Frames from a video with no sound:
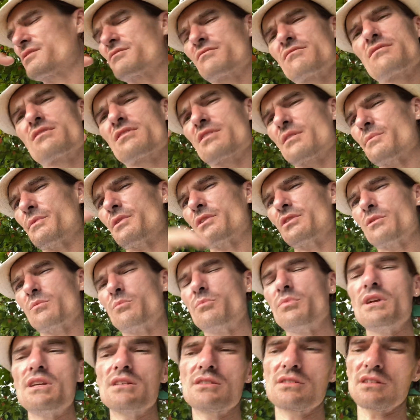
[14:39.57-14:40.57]
some other
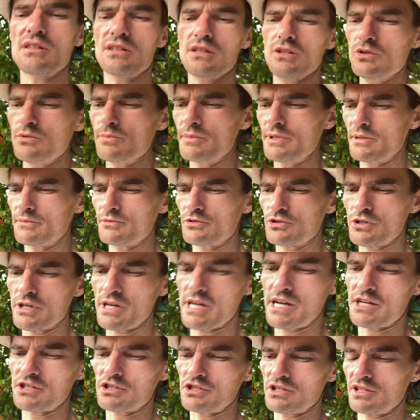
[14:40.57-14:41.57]
piece of aluminum
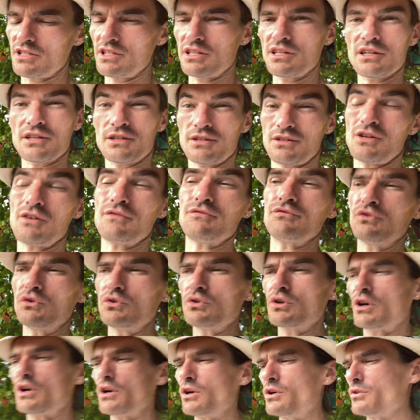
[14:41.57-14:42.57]
trash, and then a, a full
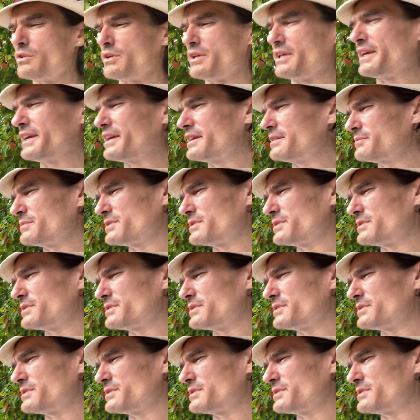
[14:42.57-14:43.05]
Coke can.